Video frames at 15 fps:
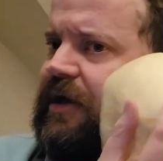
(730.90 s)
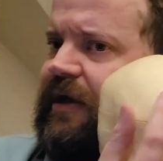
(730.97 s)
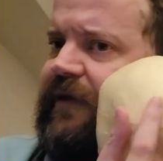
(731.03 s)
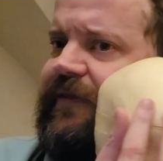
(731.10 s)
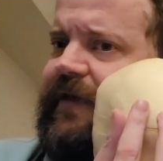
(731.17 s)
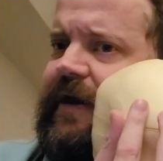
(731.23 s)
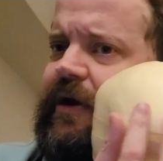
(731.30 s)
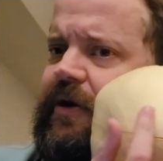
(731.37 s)

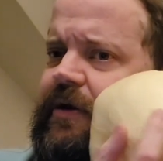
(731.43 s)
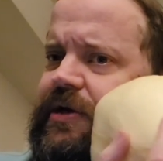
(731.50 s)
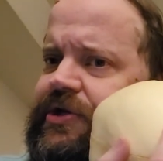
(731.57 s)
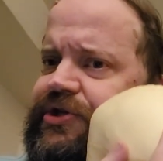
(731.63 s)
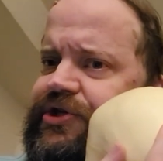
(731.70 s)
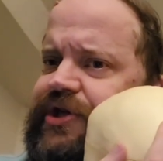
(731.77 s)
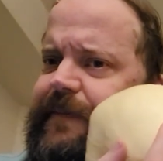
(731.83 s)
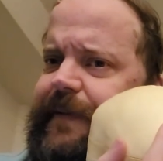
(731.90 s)
there
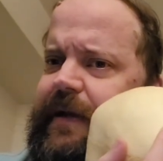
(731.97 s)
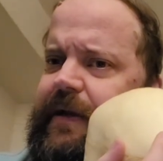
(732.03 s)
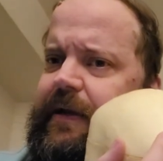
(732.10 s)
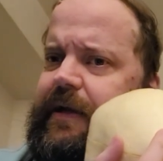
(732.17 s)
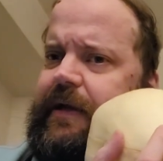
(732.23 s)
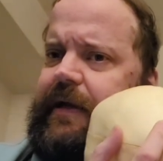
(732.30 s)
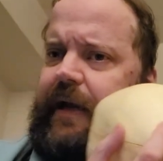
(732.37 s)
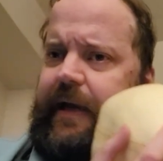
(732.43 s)
is
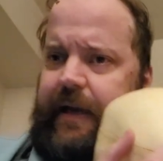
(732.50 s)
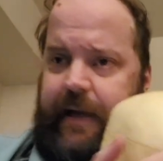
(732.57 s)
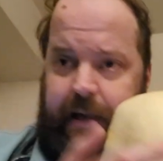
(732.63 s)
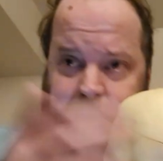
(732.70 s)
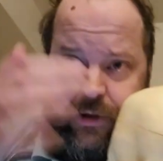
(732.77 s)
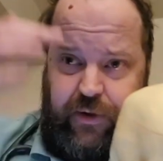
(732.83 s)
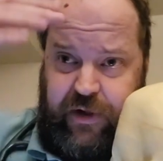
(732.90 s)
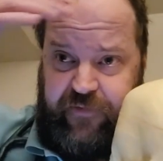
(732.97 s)
typically
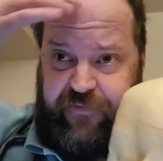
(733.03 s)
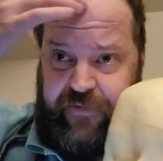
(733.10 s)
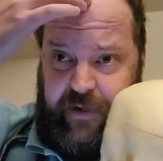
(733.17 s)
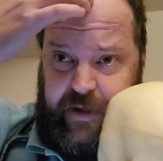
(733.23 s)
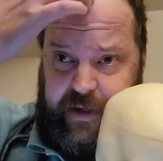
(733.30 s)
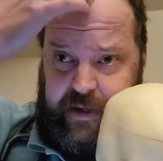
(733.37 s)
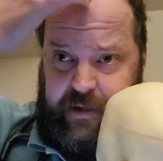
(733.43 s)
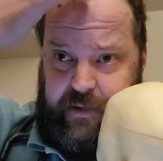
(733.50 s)
and you could feel
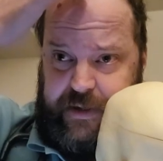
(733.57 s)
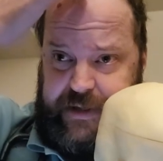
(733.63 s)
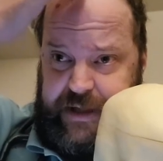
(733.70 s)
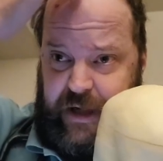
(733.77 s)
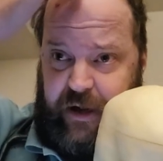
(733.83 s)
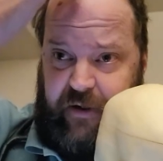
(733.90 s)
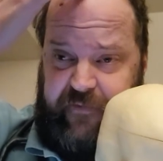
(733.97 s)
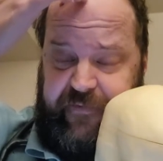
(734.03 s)
it in
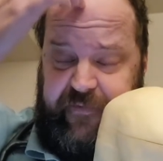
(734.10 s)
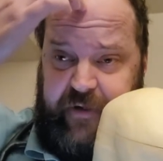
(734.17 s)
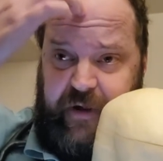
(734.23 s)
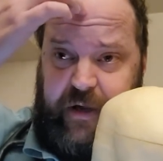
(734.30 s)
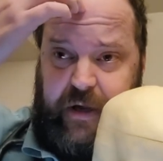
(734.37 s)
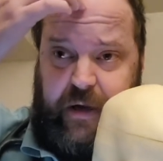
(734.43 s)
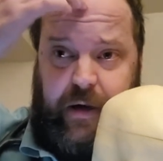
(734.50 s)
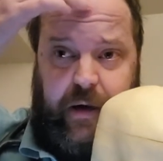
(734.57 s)
yourself.
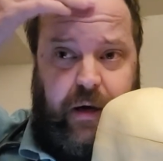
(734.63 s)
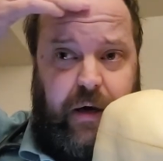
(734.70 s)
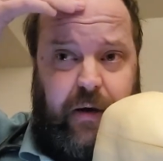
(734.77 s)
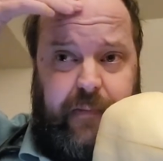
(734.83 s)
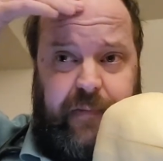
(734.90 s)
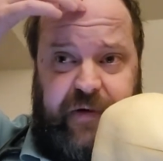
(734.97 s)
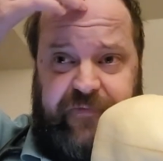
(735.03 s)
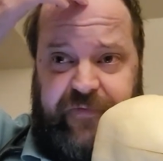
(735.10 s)

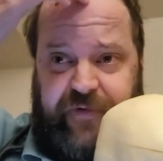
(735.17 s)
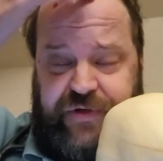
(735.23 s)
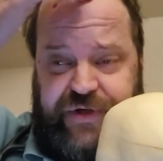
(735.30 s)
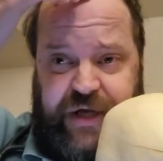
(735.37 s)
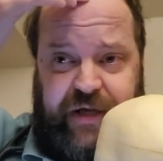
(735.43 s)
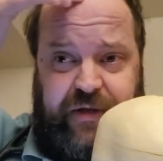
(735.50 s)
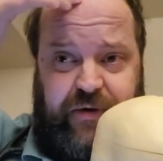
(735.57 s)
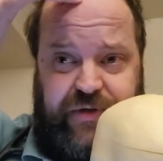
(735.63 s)
It feels
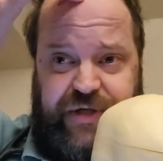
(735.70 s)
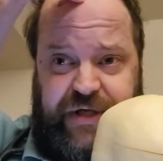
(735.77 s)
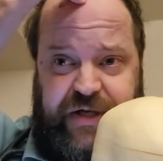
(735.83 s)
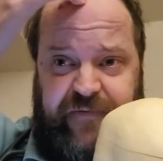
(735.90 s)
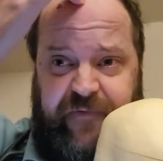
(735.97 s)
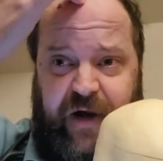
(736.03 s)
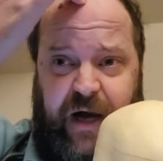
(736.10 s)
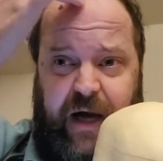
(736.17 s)
like there's a
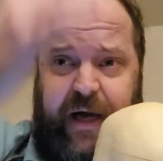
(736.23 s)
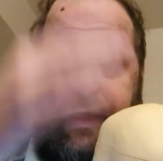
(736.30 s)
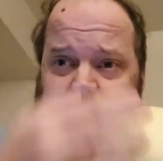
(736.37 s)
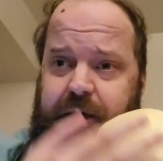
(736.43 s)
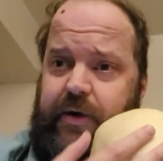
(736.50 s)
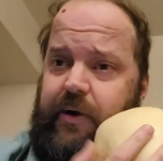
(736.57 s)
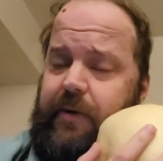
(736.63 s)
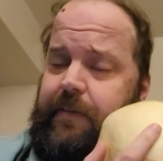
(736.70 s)
divide
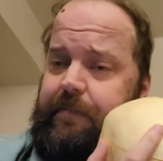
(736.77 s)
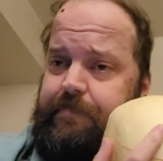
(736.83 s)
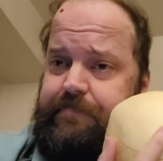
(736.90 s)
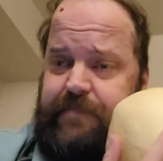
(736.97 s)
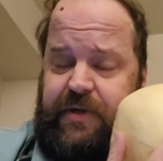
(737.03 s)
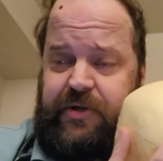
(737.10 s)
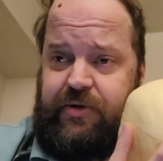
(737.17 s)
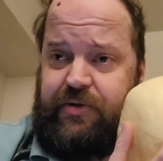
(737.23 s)
in your
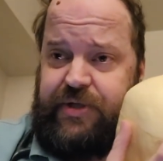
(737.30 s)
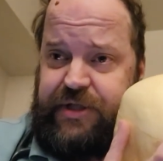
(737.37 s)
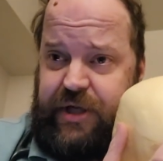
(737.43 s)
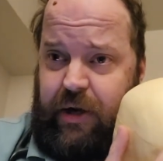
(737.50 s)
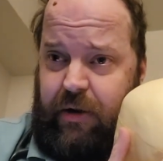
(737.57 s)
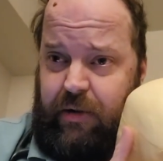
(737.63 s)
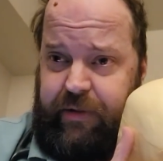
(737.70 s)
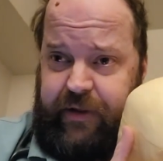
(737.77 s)

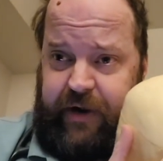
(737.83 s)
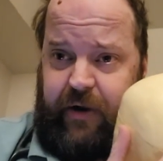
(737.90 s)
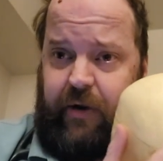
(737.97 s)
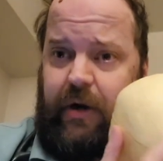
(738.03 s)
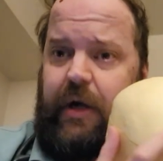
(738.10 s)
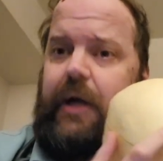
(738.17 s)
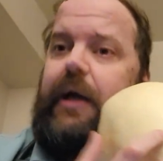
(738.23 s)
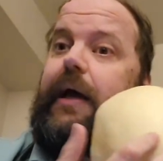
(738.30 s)
skull there,
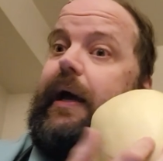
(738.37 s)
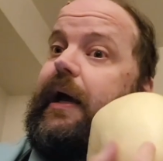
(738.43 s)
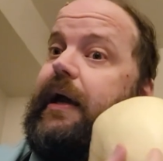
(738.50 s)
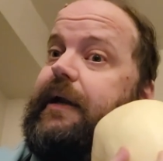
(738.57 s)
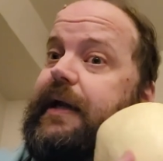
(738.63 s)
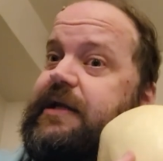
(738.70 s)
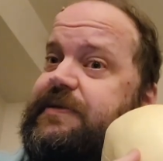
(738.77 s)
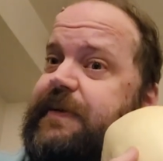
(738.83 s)

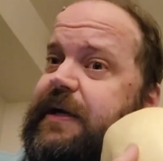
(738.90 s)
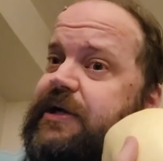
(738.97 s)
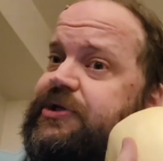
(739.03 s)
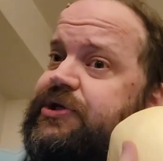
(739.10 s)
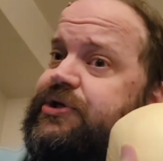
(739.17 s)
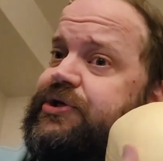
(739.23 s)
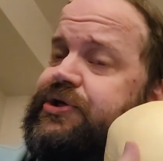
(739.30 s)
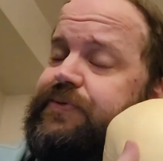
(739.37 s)
and that's because
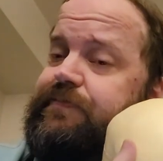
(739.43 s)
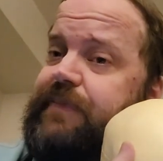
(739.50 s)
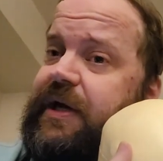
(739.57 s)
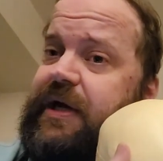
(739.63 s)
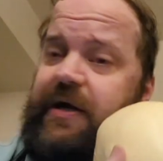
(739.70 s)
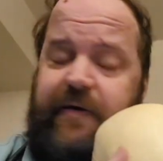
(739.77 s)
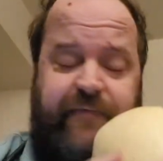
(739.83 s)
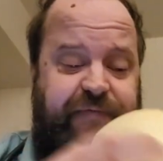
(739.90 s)
it's
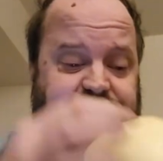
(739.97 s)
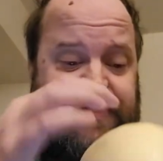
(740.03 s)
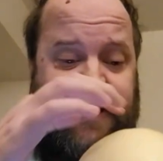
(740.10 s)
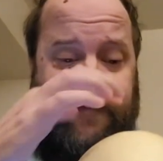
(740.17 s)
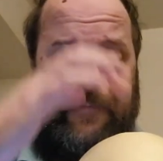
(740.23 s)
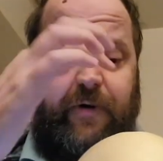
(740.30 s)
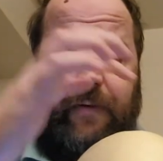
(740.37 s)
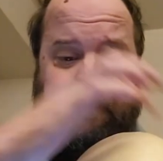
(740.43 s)
made of
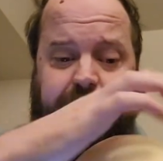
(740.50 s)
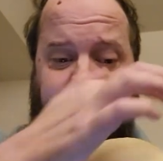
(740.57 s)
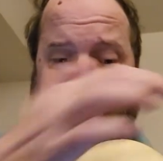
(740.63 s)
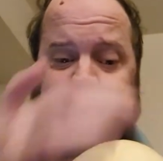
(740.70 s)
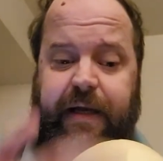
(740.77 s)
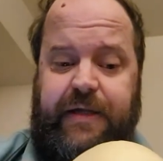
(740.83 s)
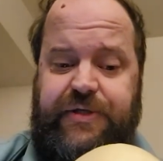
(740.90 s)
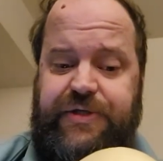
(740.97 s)
separate
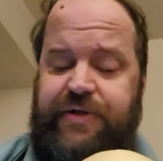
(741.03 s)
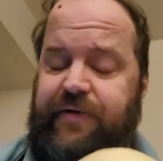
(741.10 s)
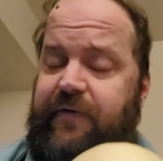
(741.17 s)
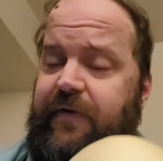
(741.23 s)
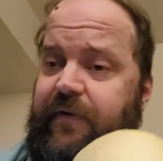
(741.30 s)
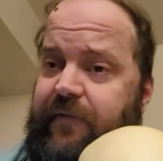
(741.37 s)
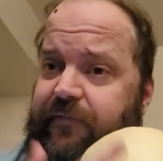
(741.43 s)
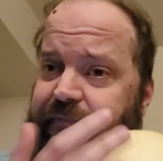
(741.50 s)
plates,
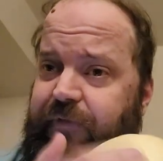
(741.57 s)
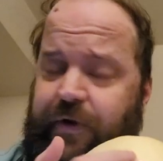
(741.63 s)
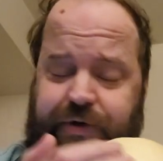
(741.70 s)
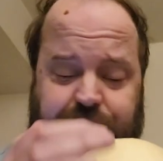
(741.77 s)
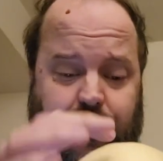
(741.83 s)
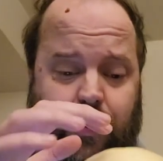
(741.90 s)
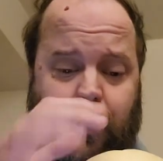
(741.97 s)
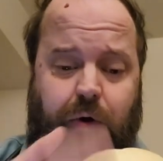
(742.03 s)
the
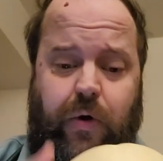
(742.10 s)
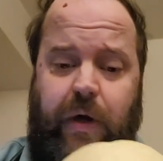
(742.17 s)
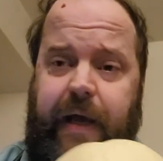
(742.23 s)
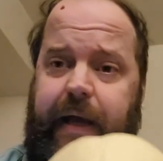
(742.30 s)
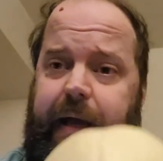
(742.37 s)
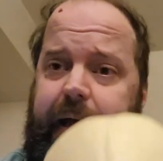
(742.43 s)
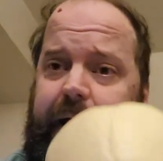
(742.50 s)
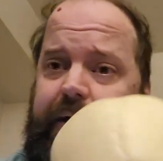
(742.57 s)
frontal,
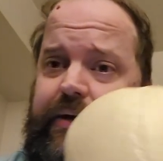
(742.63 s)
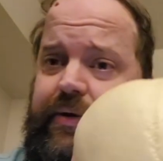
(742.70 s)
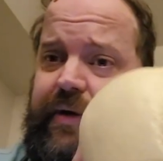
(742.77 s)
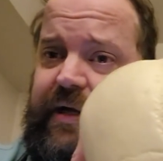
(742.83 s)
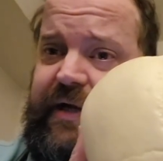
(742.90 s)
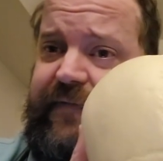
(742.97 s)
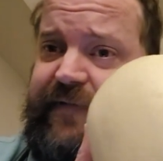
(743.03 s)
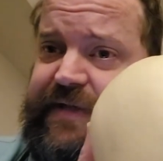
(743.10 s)
and you
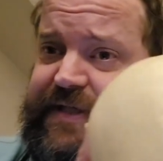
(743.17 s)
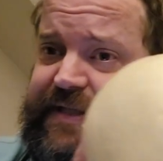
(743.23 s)
can even